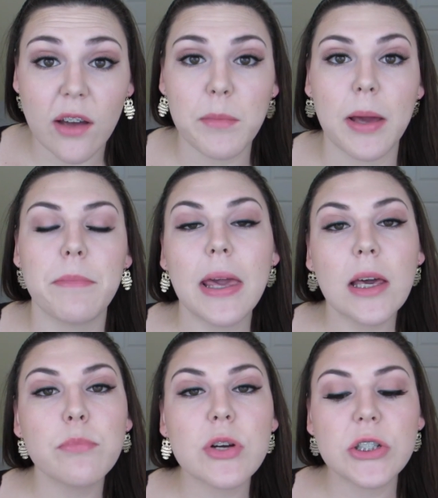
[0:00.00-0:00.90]
of my
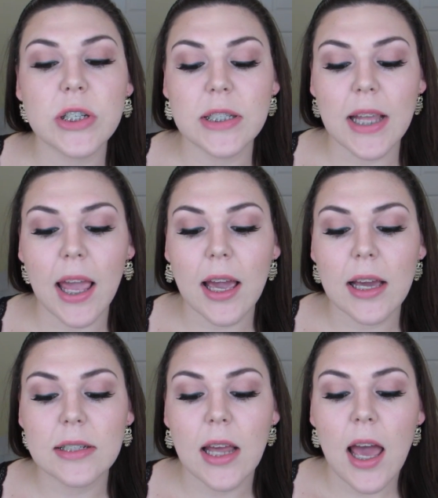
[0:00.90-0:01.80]
makeup brushes,
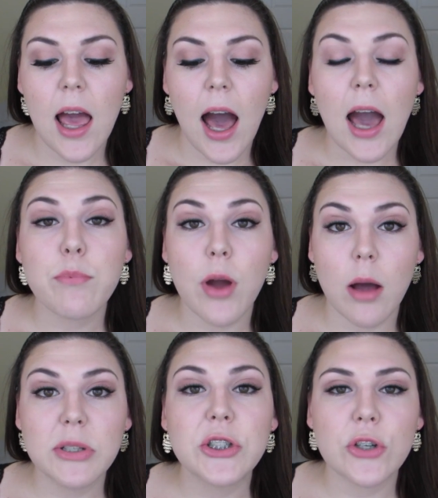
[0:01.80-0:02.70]
and I
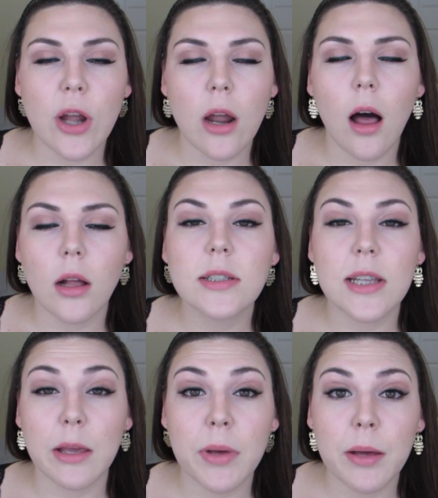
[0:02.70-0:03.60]
promise they're not all
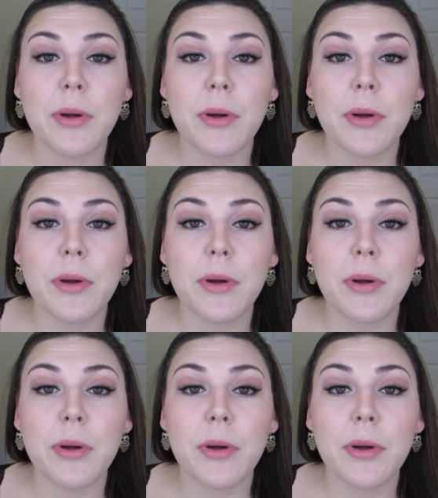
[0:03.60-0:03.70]
Sigma,